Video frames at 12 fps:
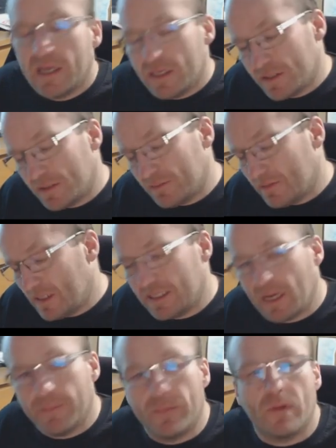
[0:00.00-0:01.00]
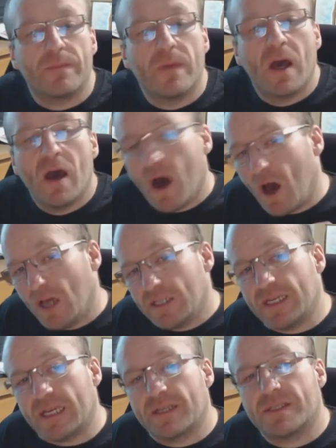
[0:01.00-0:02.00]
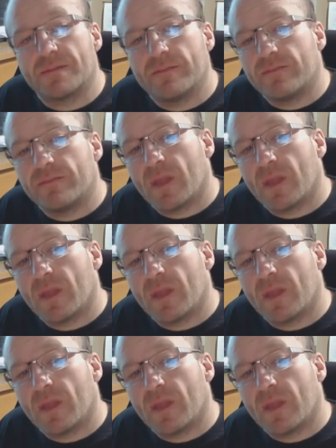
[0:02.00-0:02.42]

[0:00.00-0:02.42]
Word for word: Here's an example I6